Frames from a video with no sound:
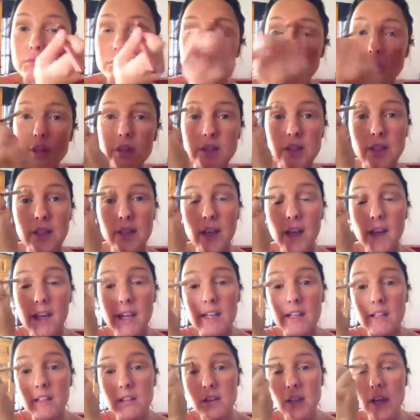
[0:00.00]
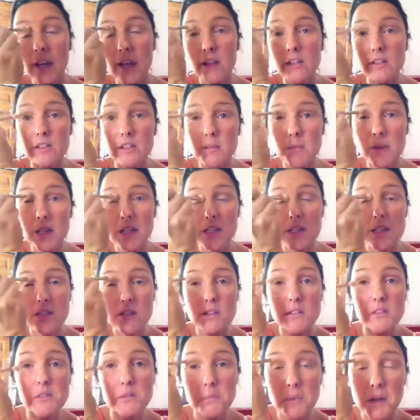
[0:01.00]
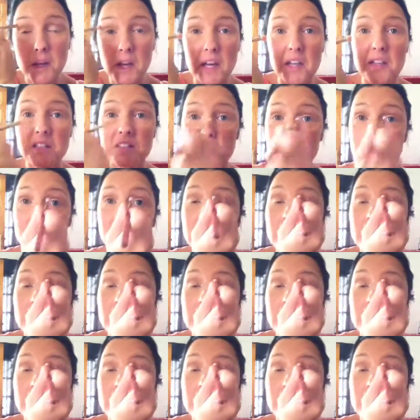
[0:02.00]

Looks like, hey, I actually meant to do this with my eyes.